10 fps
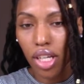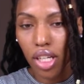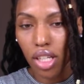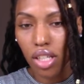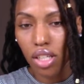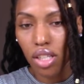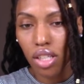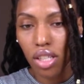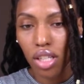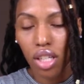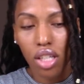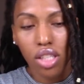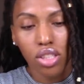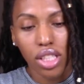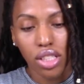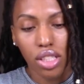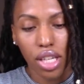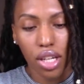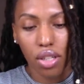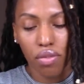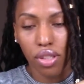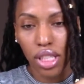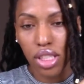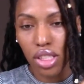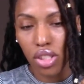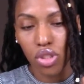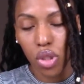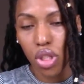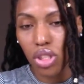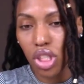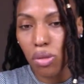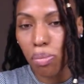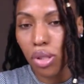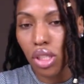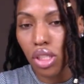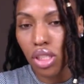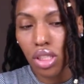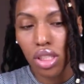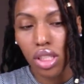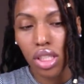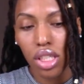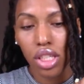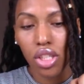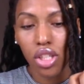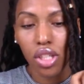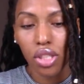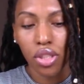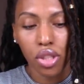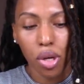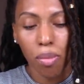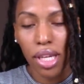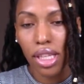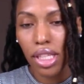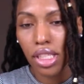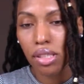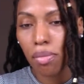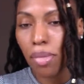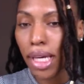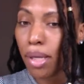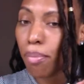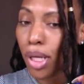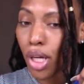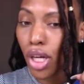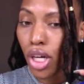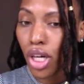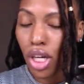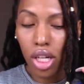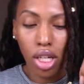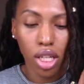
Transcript: here instead of lacing, so you could just pull, you know, make it bigger,